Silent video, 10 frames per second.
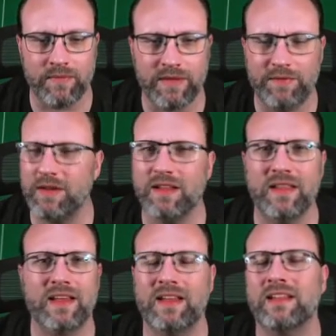If you didn't
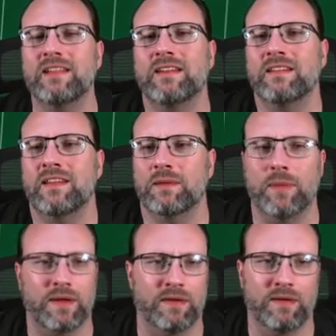like it, hit the dislike
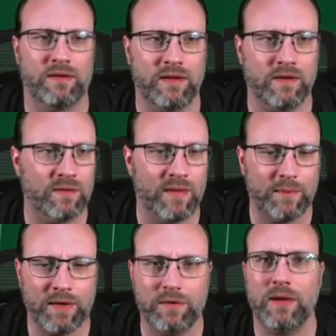button, you know, and let me
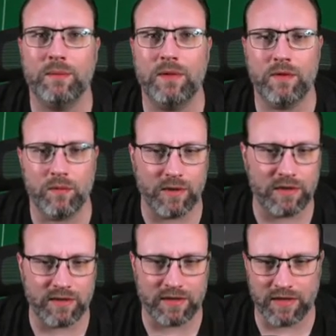know down below what you
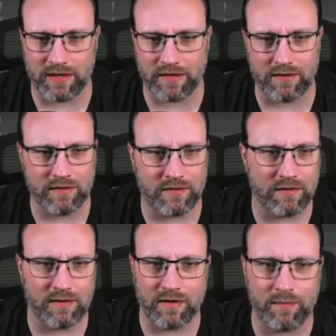didn't like.
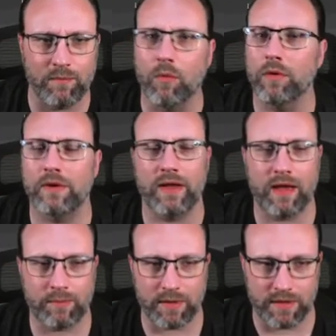I'm more than
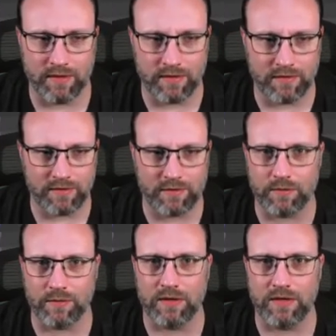happy
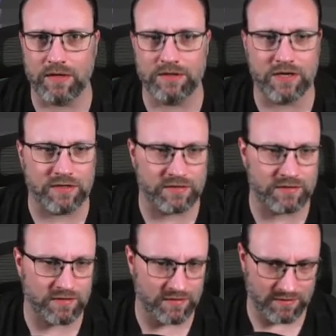to
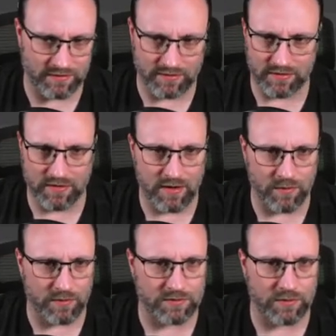adjust
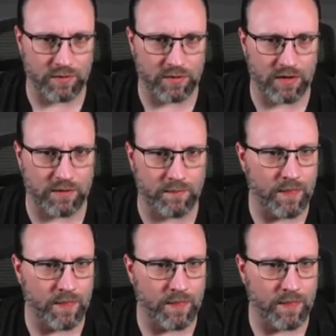what's going on.